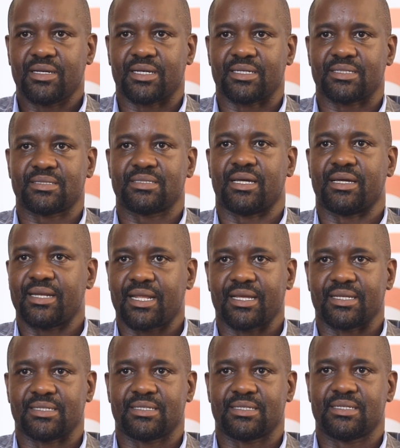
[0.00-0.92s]

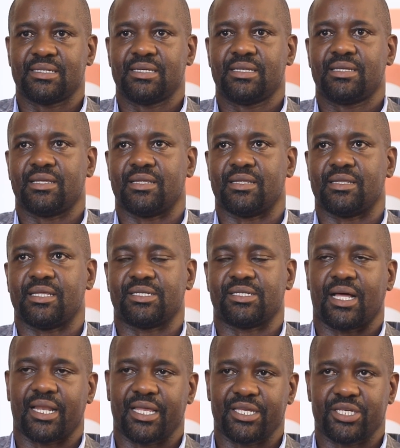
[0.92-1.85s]
standards and the
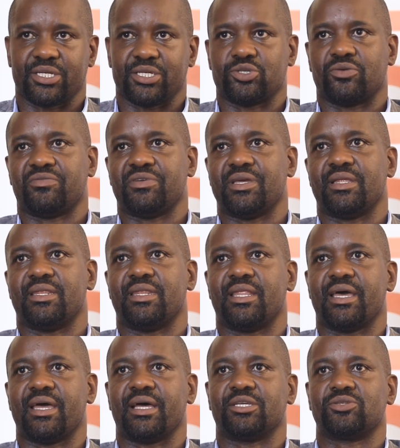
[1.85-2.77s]
challenges of here and
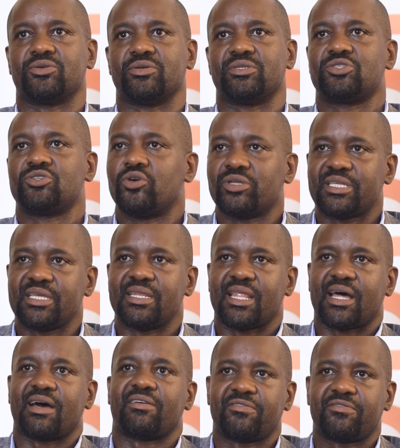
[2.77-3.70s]
there. So it's not
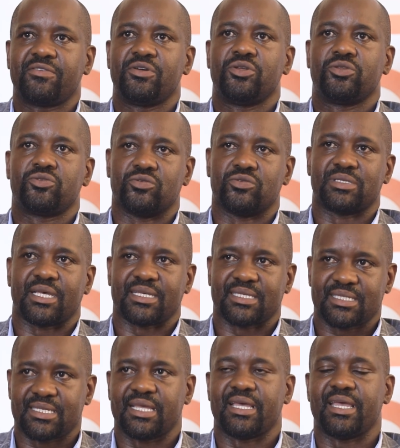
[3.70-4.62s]
enough to
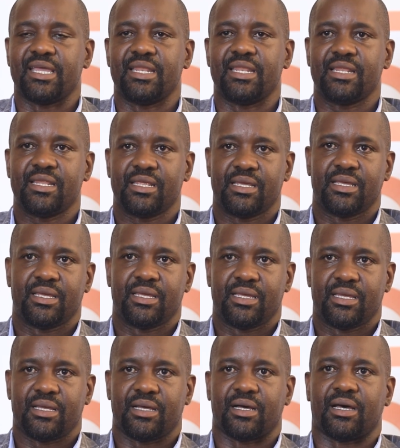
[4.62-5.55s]
sustain
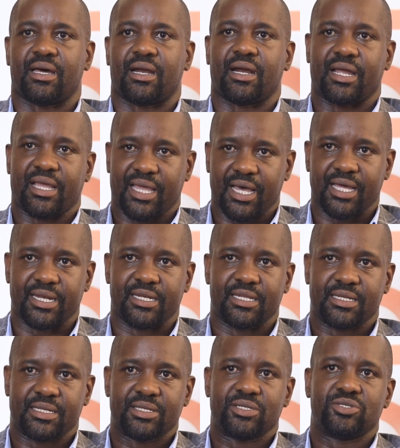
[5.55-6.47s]
our
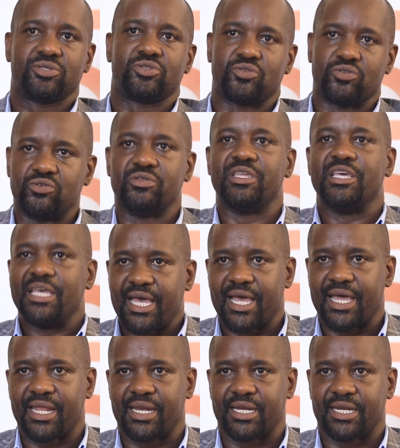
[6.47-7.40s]
guard to the
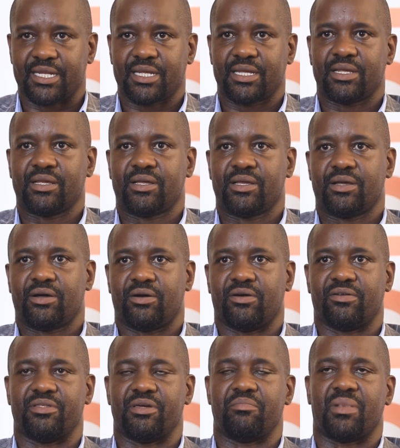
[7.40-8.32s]
end
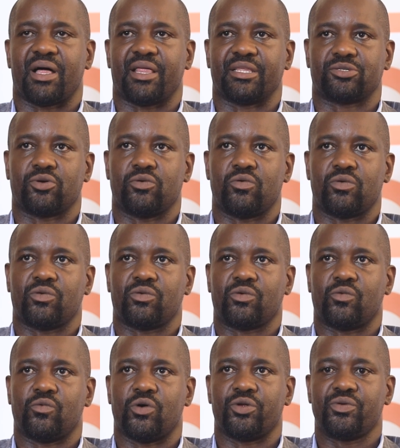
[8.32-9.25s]
of the month. So
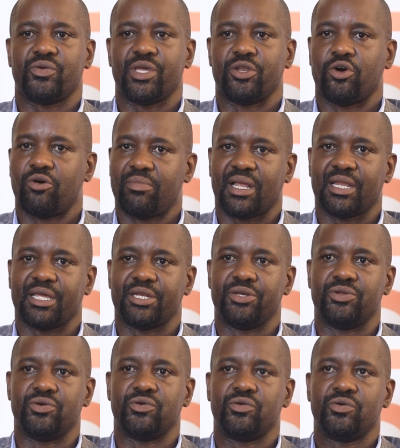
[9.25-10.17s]
what we normally
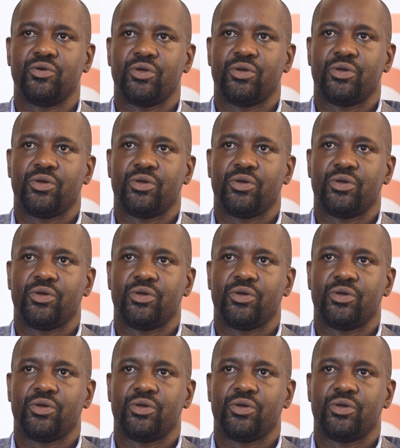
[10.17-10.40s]
do,